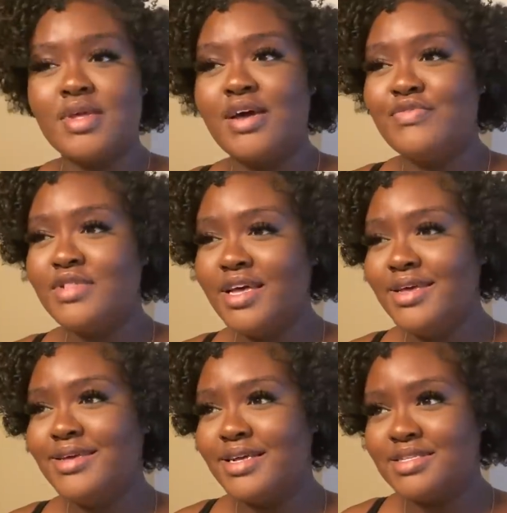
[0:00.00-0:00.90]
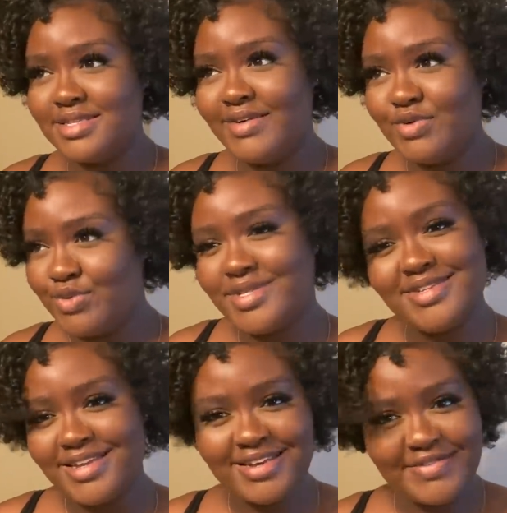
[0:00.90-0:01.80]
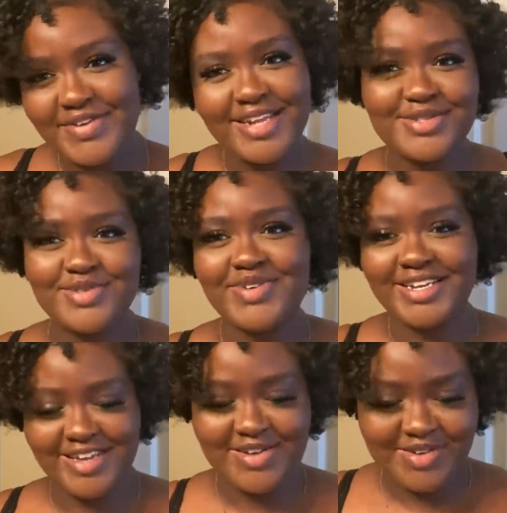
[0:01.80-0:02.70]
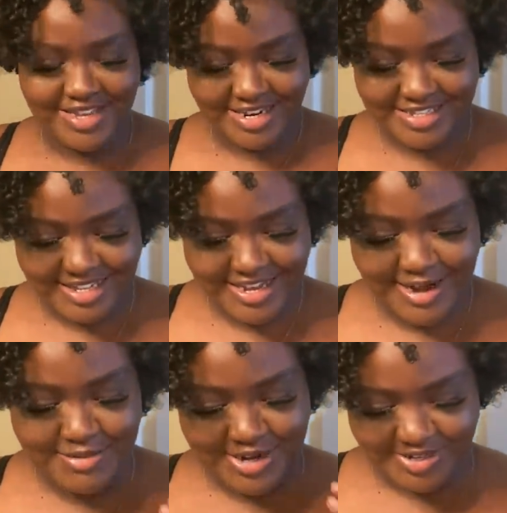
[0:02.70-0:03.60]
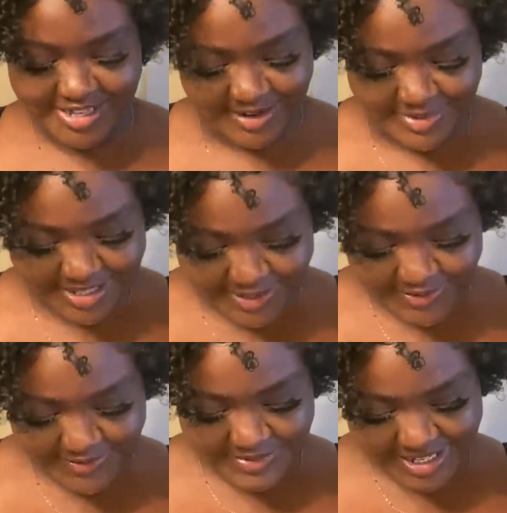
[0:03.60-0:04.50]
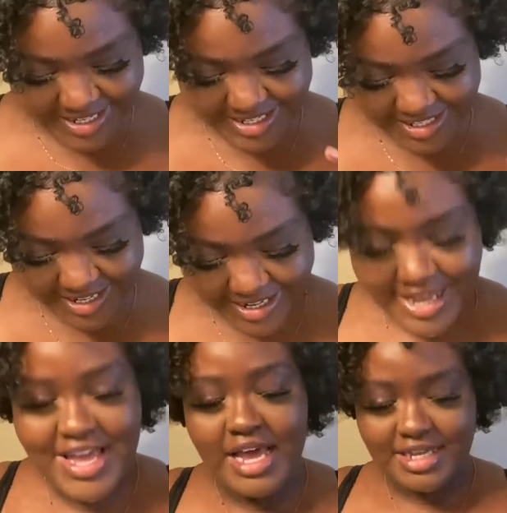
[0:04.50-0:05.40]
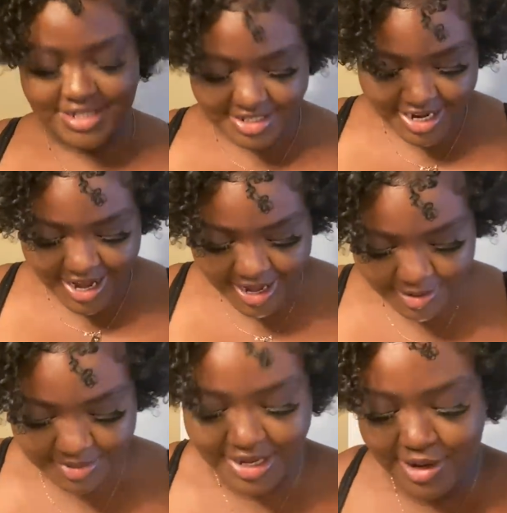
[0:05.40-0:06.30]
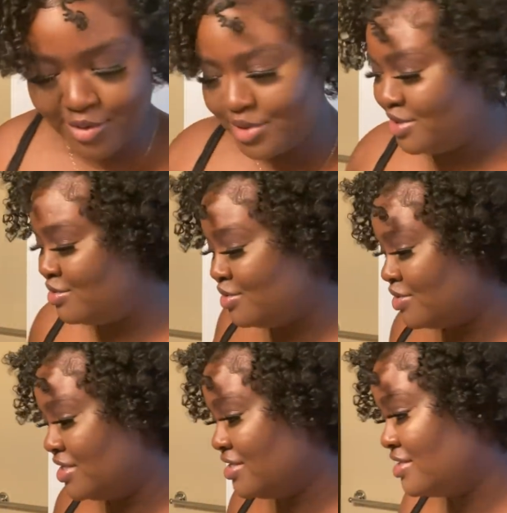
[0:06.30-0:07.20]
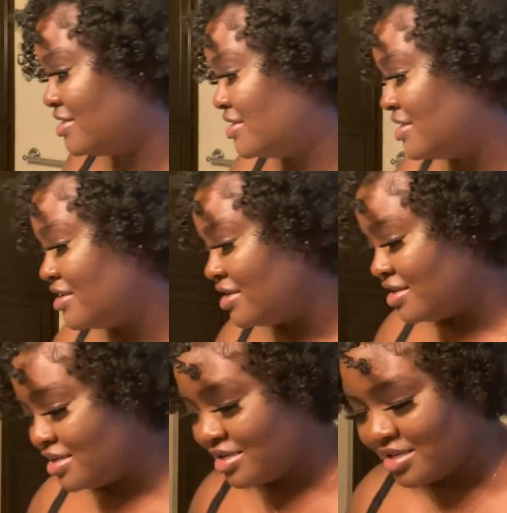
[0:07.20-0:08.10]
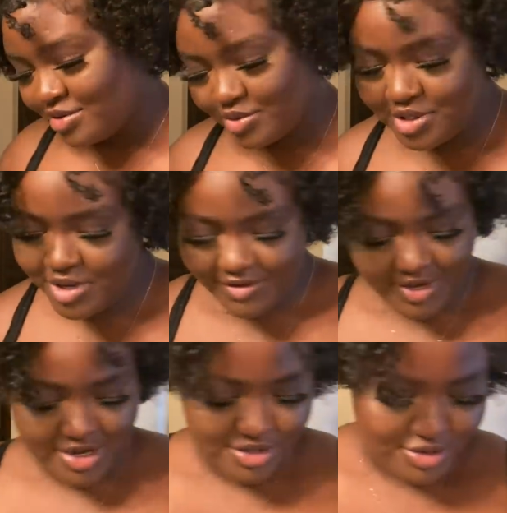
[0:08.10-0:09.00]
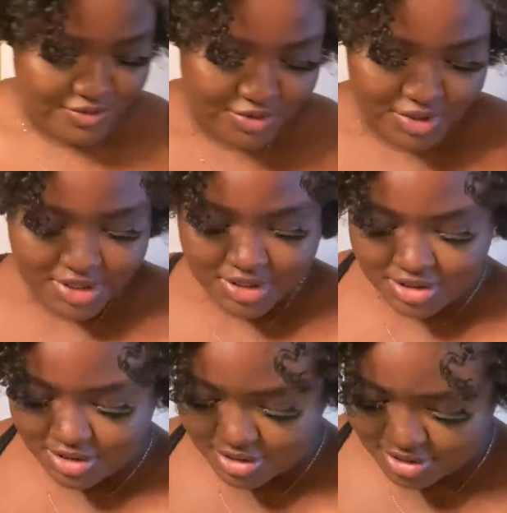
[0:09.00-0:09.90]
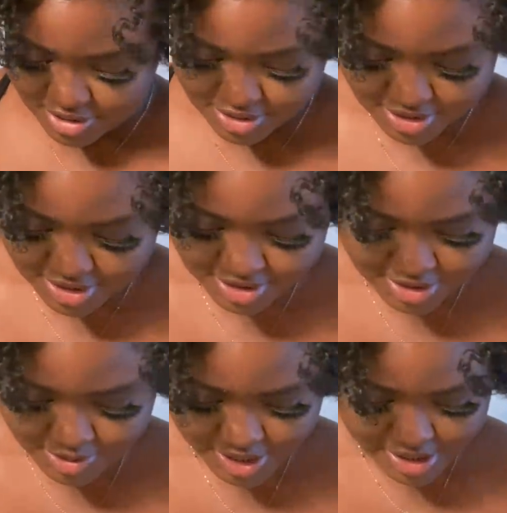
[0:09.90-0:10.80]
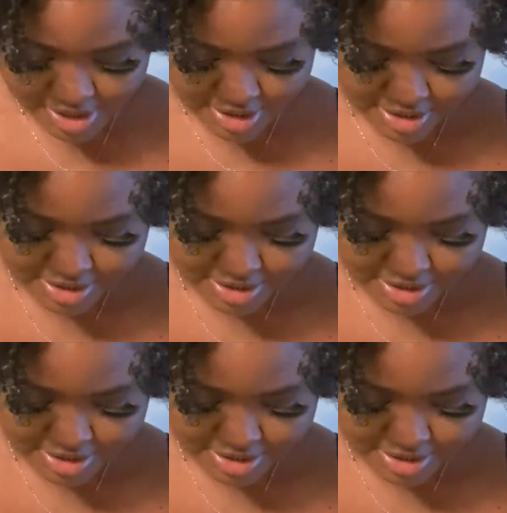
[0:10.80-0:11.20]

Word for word: I feel like I just have a really negative attitude right now. And it's like, I'm irritating myself because like, stop. Like, what are you doing? What do you have an attitude for? It is okay.